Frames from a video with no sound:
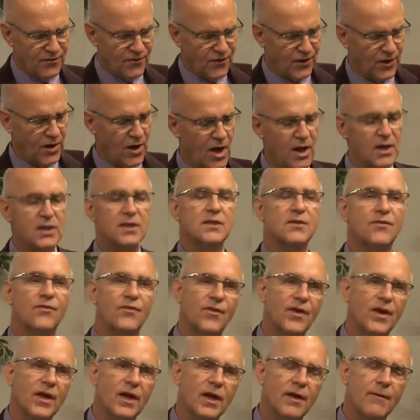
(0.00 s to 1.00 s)

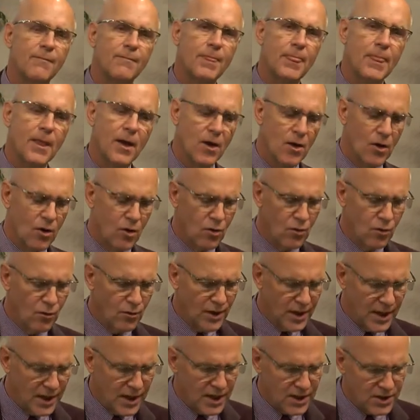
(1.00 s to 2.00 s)
philosophy? Who
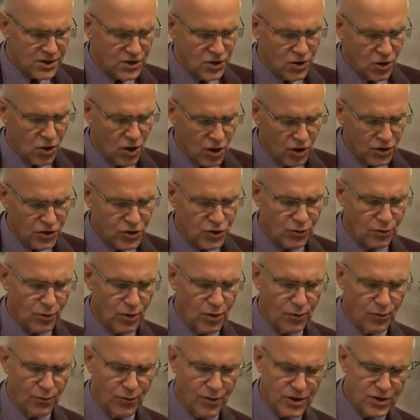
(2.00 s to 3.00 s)
needs
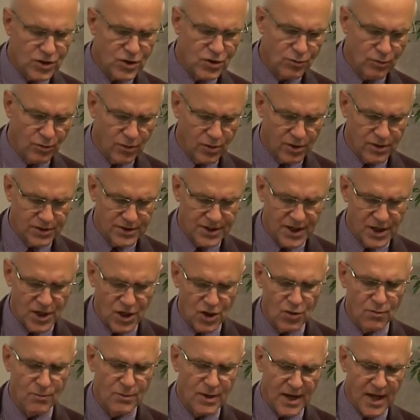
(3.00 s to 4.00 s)
cultural rituals and
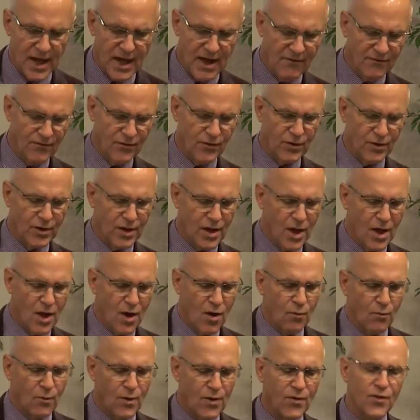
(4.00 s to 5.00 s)
human effort
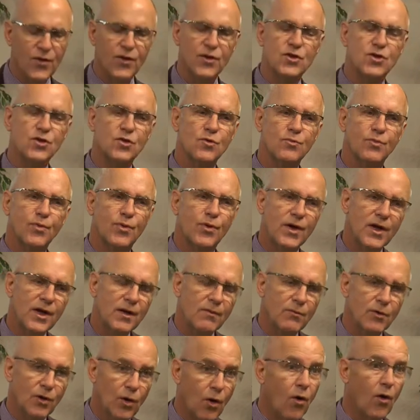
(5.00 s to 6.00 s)
when the
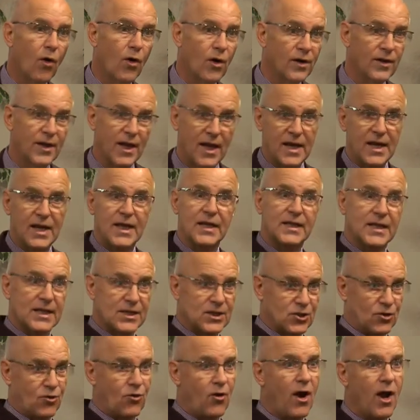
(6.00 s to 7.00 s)
supreme Lord that he
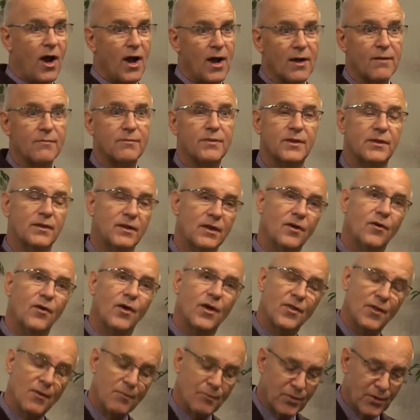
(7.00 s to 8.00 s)
described
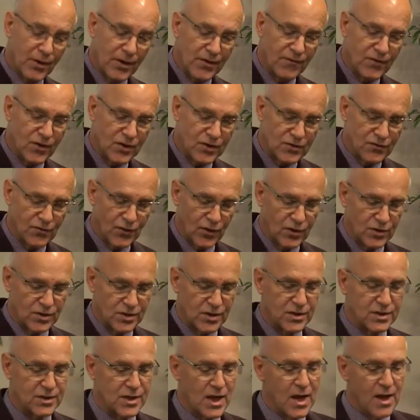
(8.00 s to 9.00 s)
in the previous
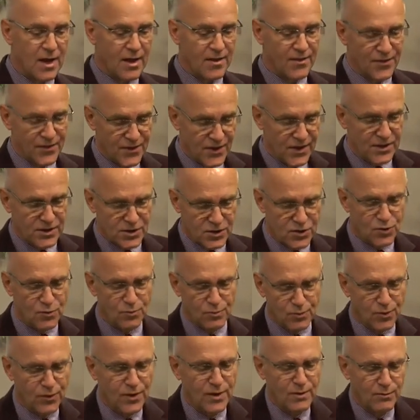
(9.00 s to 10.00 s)
verses, this
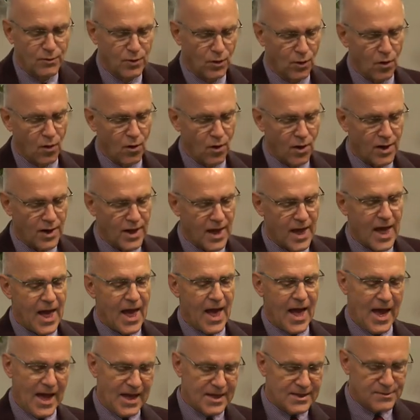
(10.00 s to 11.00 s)
supreme Lord
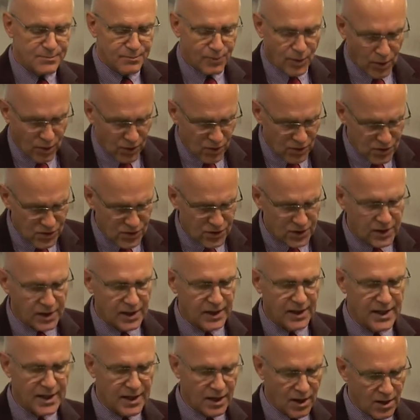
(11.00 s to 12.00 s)
has
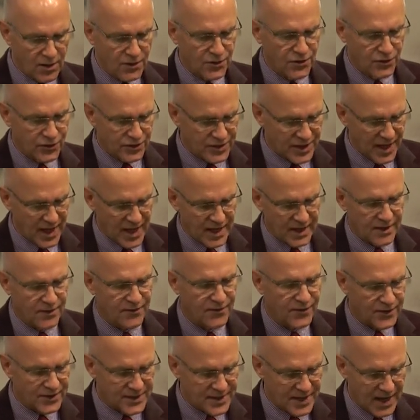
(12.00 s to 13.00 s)
personally
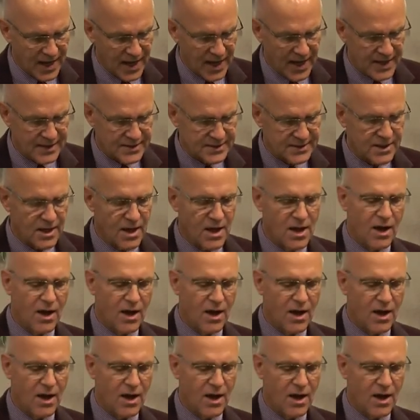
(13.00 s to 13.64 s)
undertaken the task